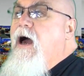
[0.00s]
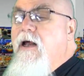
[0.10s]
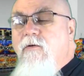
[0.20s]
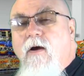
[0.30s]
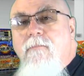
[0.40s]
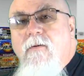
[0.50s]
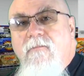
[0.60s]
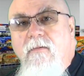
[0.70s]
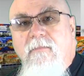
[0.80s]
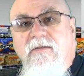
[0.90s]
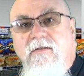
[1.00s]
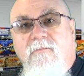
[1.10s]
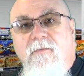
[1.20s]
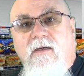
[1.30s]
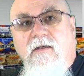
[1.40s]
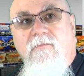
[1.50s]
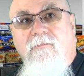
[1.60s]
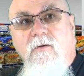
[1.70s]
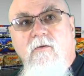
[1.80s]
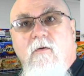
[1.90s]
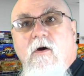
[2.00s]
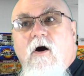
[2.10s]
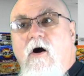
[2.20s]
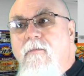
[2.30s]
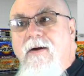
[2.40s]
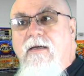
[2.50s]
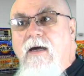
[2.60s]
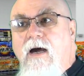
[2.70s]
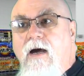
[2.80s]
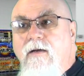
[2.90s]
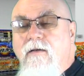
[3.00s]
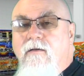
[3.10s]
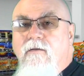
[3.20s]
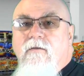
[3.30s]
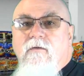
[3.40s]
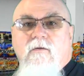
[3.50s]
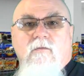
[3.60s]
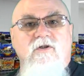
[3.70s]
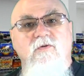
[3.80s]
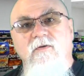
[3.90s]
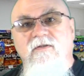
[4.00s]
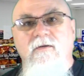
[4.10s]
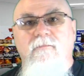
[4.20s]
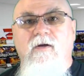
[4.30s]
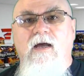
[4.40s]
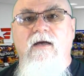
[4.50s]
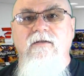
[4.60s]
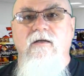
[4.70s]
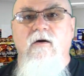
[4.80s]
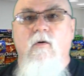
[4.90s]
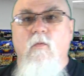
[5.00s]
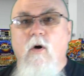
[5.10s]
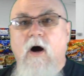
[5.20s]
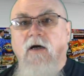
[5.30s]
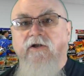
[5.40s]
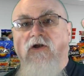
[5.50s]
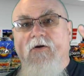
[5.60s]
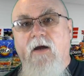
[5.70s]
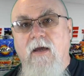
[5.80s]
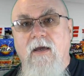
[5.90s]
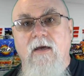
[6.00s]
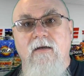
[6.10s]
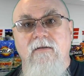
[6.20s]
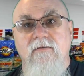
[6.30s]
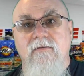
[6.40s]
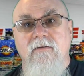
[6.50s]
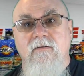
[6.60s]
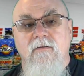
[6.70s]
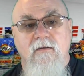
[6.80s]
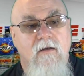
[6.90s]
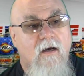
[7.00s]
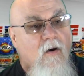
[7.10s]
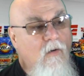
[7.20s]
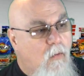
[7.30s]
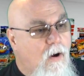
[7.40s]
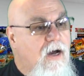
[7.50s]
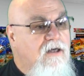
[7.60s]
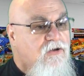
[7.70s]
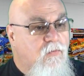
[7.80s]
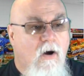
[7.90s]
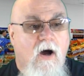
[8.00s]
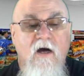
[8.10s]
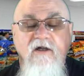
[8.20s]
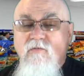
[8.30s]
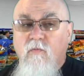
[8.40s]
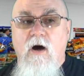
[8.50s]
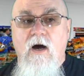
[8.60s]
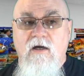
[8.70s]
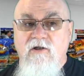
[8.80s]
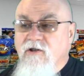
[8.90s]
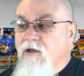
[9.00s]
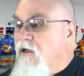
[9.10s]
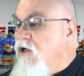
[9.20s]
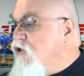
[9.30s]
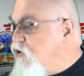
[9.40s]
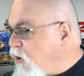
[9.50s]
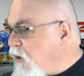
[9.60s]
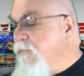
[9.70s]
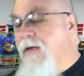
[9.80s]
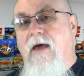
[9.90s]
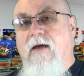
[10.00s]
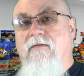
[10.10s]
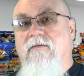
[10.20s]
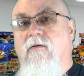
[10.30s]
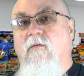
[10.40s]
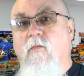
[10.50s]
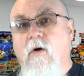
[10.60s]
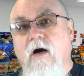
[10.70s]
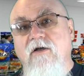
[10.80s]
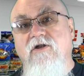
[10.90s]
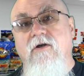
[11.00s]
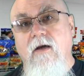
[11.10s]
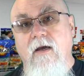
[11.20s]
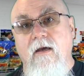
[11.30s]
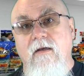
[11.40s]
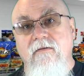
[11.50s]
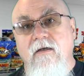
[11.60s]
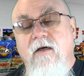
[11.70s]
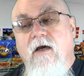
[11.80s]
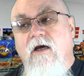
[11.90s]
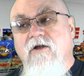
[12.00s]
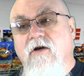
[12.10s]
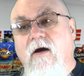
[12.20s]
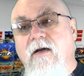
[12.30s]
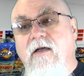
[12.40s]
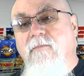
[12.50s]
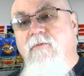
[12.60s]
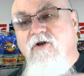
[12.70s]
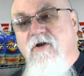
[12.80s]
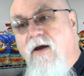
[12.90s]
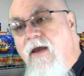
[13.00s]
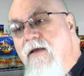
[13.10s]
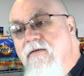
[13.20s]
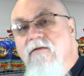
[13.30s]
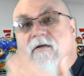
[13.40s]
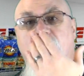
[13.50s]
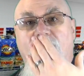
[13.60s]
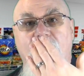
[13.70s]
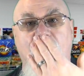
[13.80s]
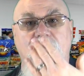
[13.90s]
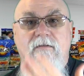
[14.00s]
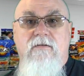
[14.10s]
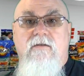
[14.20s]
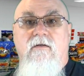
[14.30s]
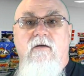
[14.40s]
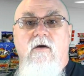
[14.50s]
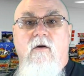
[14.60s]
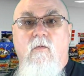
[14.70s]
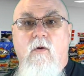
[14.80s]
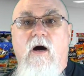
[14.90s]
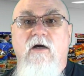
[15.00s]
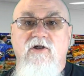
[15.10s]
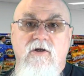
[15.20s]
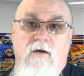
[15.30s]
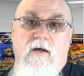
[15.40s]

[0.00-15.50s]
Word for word: How do I prevent myself from getting the flu? Oh my God. Well, it's real simple, guys. Wash your hands. Wash, wash, wash. Germ-X, wash your hands. And try not to put your hands to your face wash your